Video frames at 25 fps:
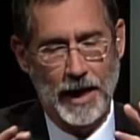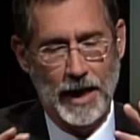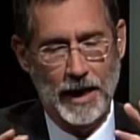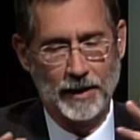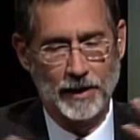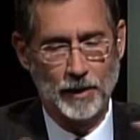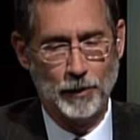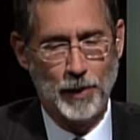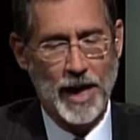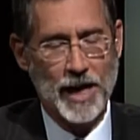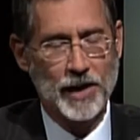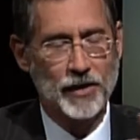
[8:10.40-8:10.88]

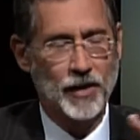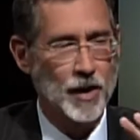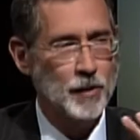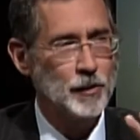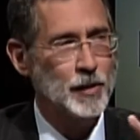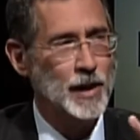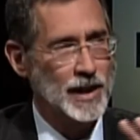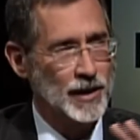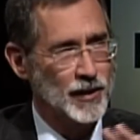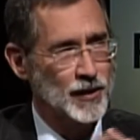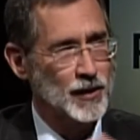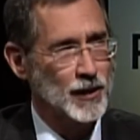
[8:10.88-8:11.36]
the background
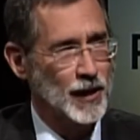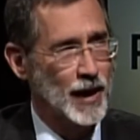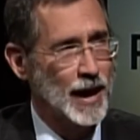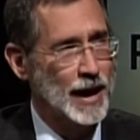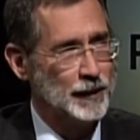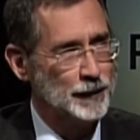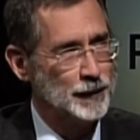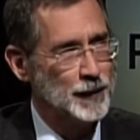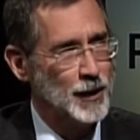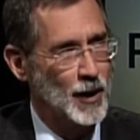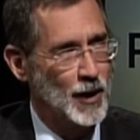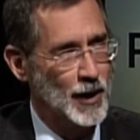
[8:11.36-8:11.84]
being this
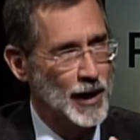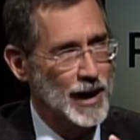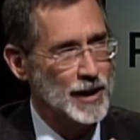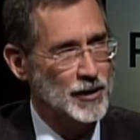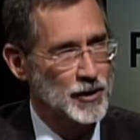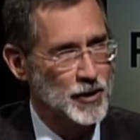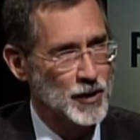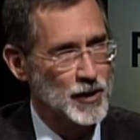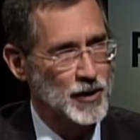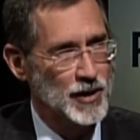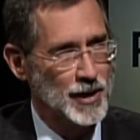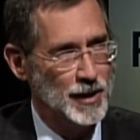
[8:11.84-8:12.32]
lifelong
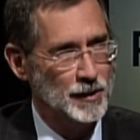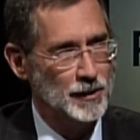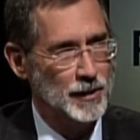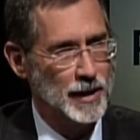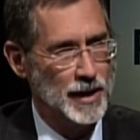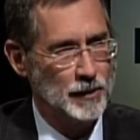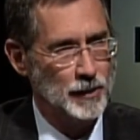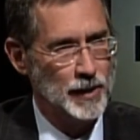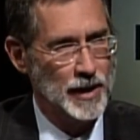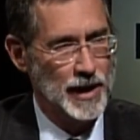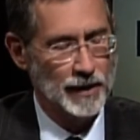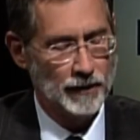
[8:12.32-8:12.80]
interest in
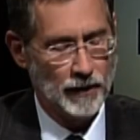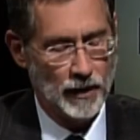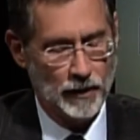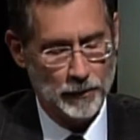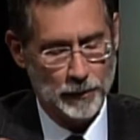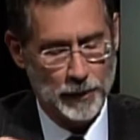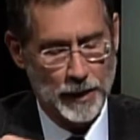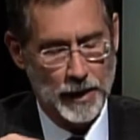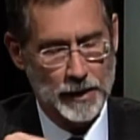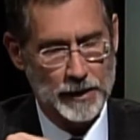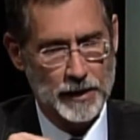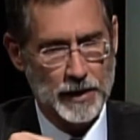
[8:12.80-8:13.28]
being involved in
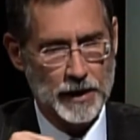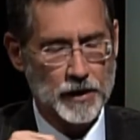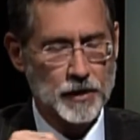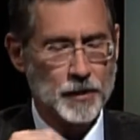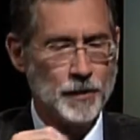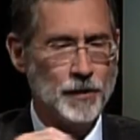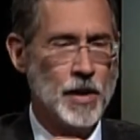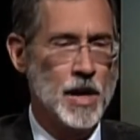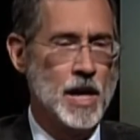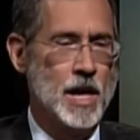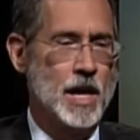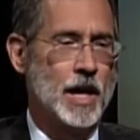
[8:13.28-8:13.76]
politics.
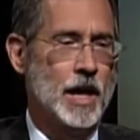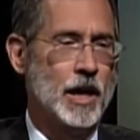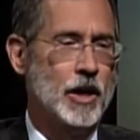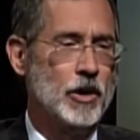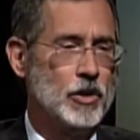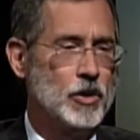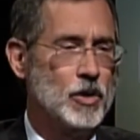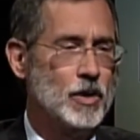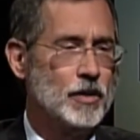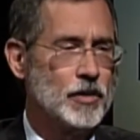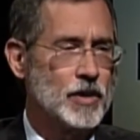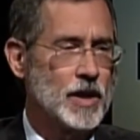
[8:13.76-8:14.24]
I know
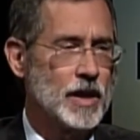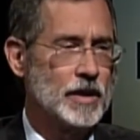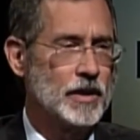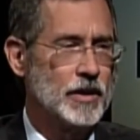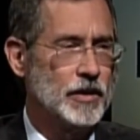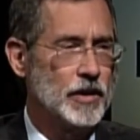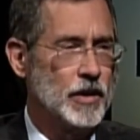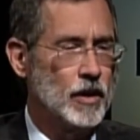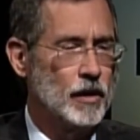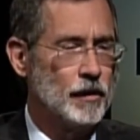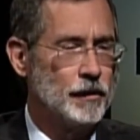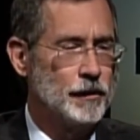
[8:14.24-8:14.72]
you have said
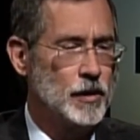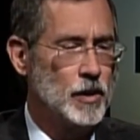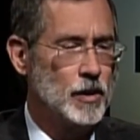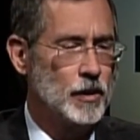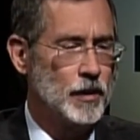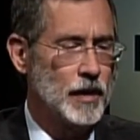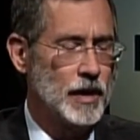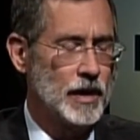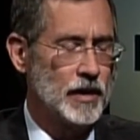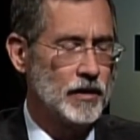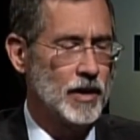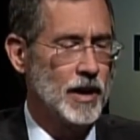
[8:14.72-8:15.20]
that there are a few
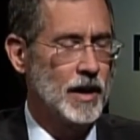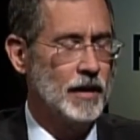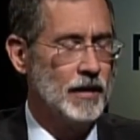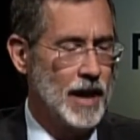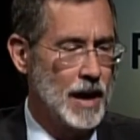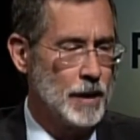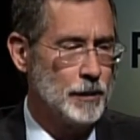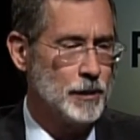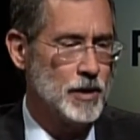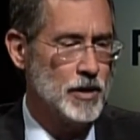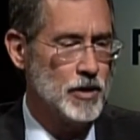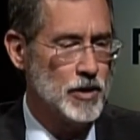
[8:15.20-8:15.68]
things that have
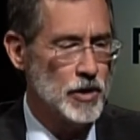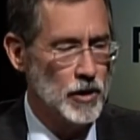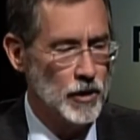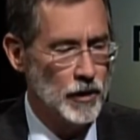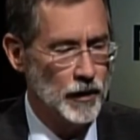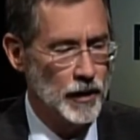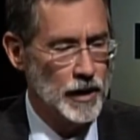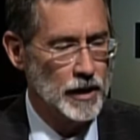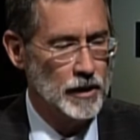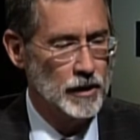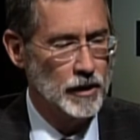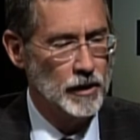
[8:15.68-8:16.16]
happened to you
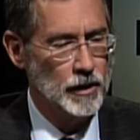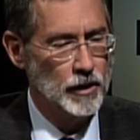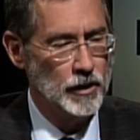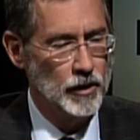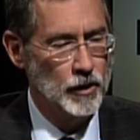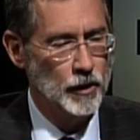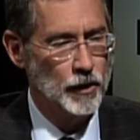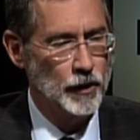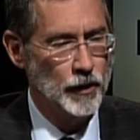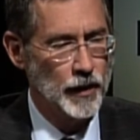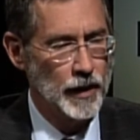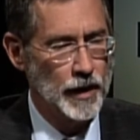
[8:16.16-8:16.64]
that
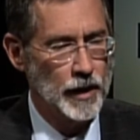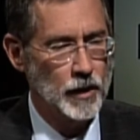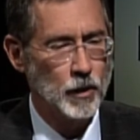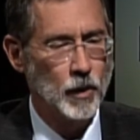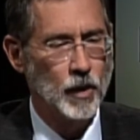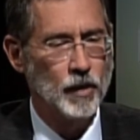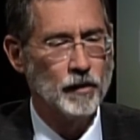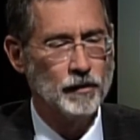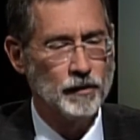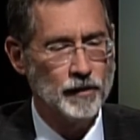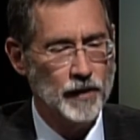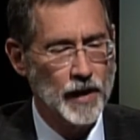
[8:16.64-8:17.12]
you think
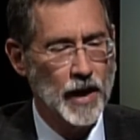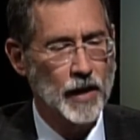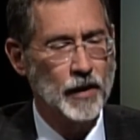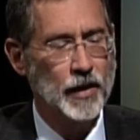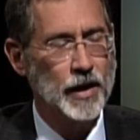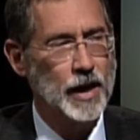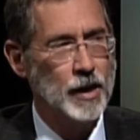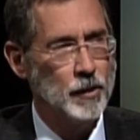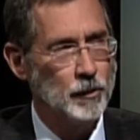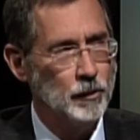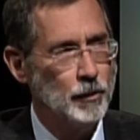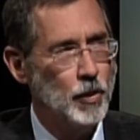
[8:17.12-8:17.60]
were
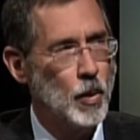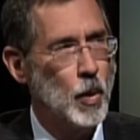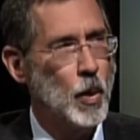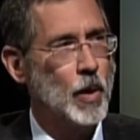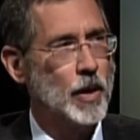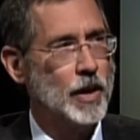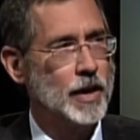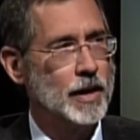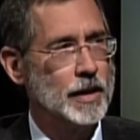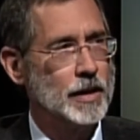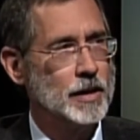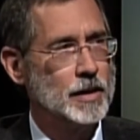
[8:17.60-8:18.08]
very
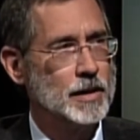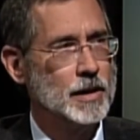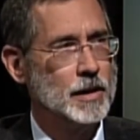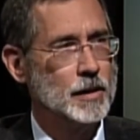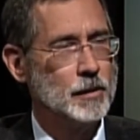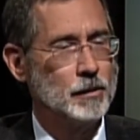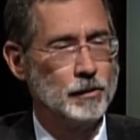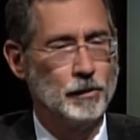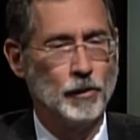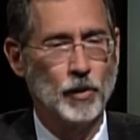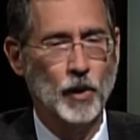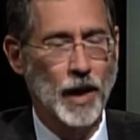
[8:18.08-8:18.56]
important
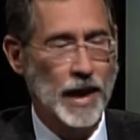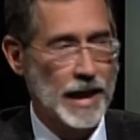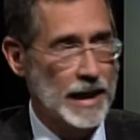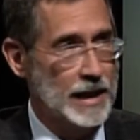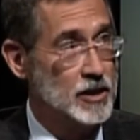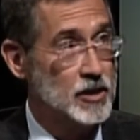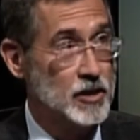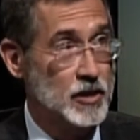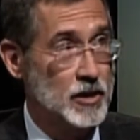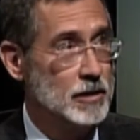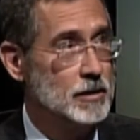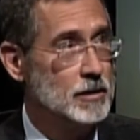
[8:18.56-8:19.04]

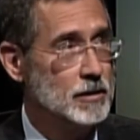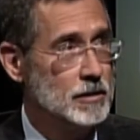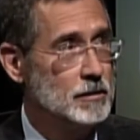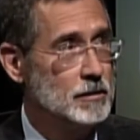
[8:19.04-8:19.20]
breaks